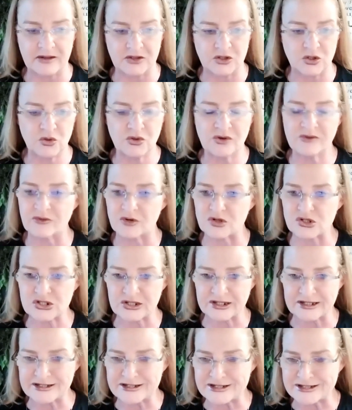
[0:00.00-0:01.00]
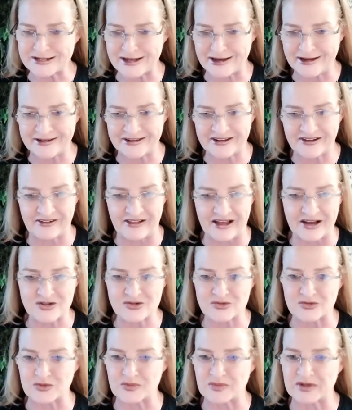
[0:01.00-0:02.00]
universally designed
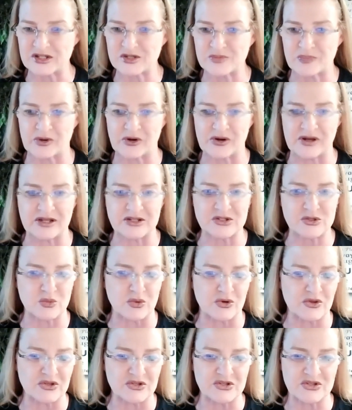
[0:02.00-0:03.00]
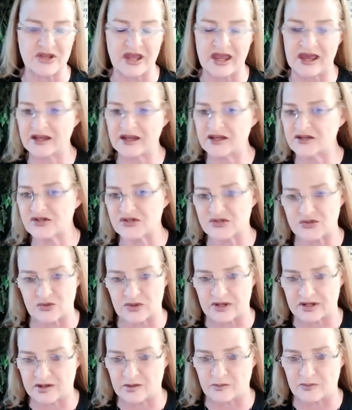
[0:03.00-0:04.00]
classroom experience where any
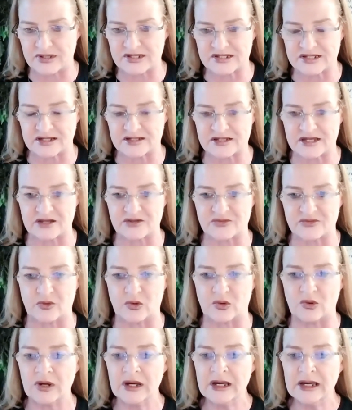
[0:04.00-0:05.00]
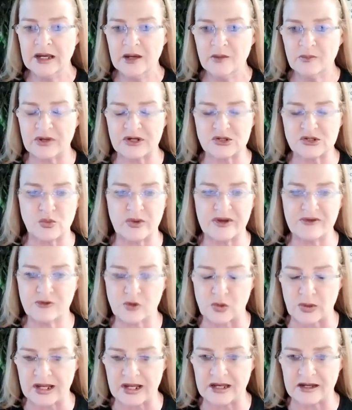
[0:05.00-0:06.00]
student can be successful, because we've
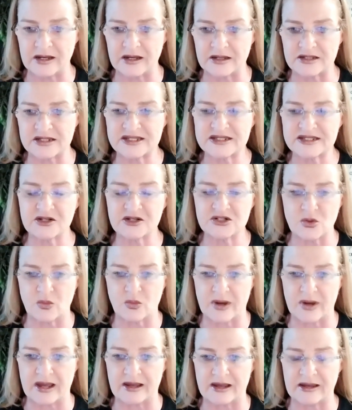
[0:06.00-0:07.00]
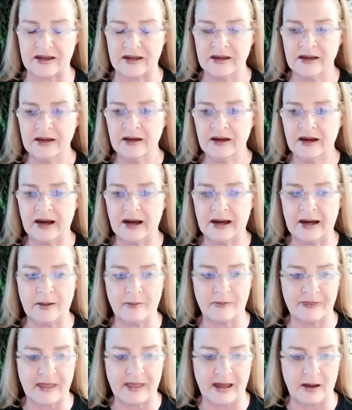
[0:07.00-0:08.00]
created it such a way
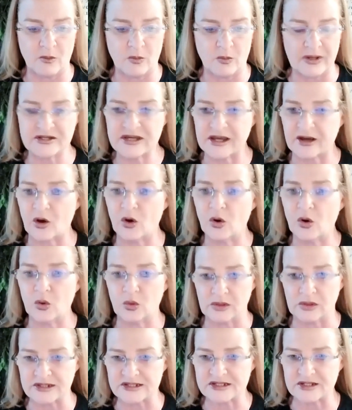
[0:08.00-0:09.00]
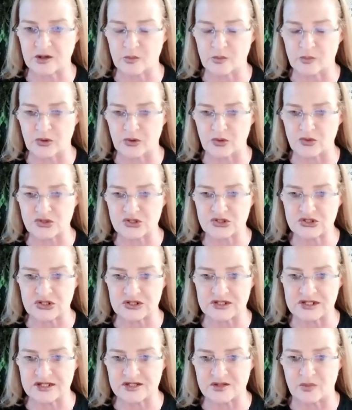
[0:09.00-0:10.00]
that we take a holistic approach to
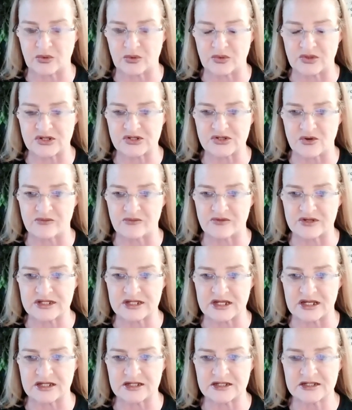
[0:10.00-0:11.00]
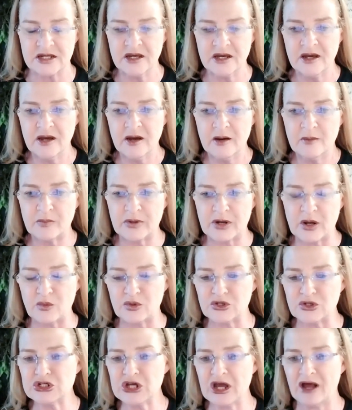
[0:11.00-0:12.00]
disability services. But I
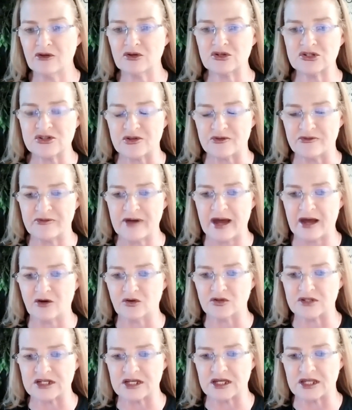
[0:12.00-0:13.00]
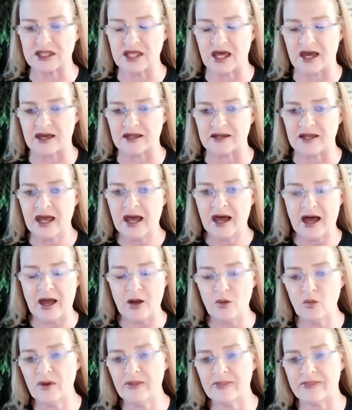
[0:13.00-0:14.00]
would challenge the faculty that
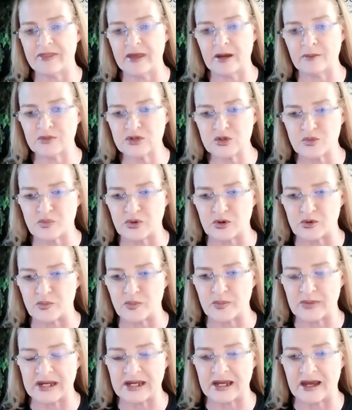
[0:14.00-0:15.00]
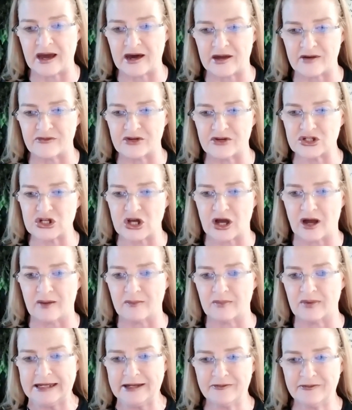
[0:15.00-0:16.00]
I want them to put me out of a job.
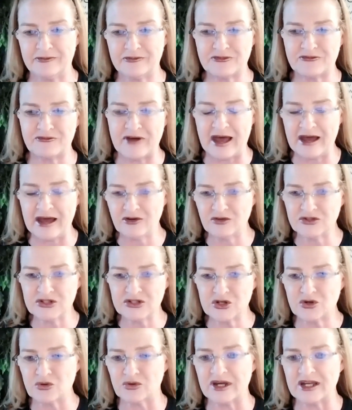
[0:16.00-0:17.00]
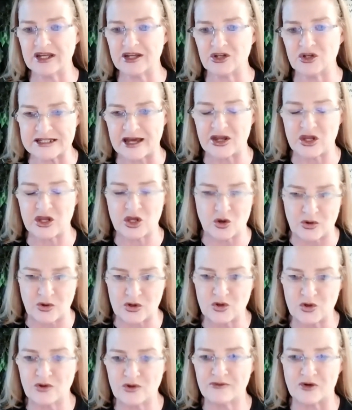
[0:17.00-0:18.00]
If faculty created,
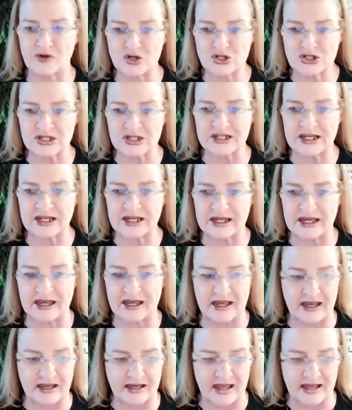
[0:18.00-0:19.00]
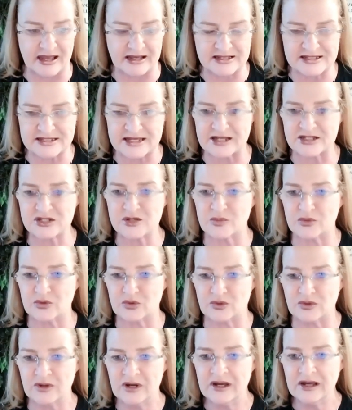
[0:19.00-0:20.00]
universally
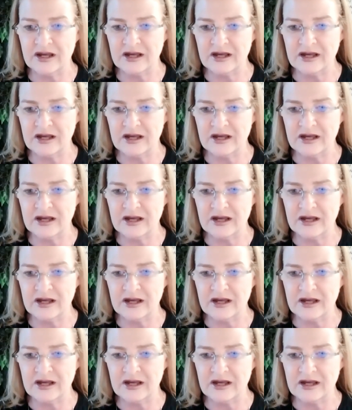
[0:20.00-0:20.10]
accessible